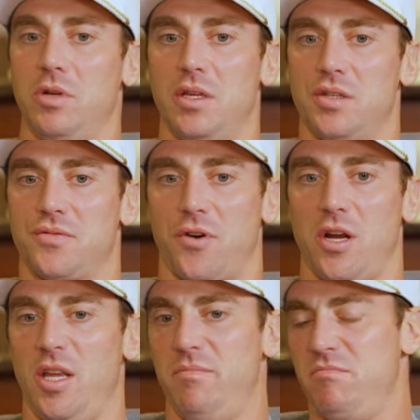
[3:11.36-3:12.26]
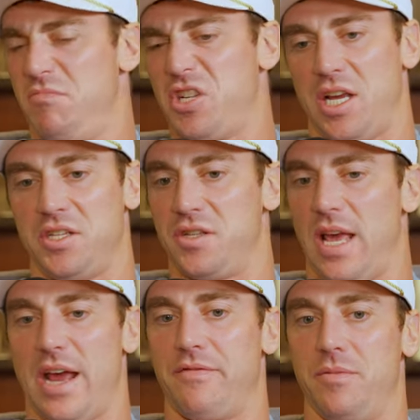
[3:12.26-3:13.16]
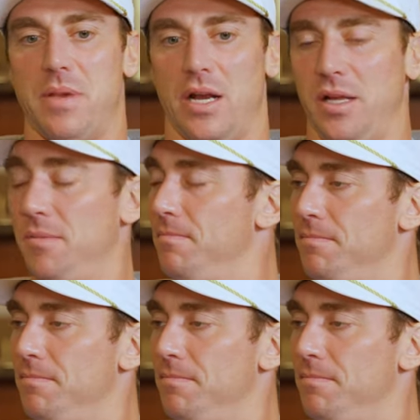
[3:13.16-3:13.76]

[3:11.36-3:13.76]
With his frame, changed everybody.